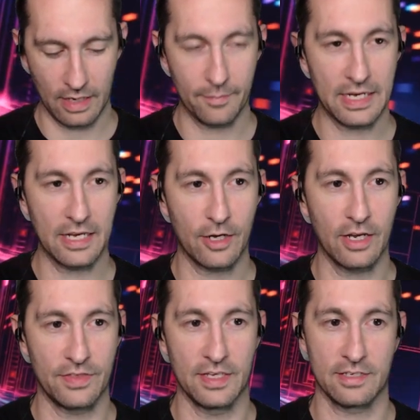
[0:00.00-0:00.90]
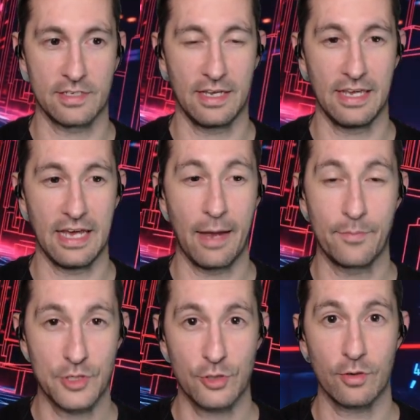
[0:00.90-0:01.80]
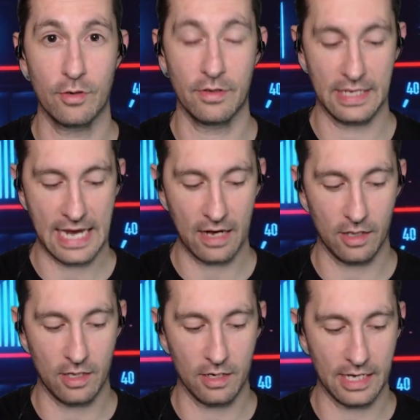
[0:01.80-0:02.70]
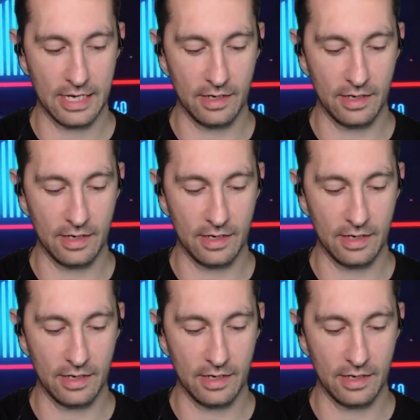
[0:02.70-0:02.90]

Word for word: I'm getting good at this. I'm sure the catalog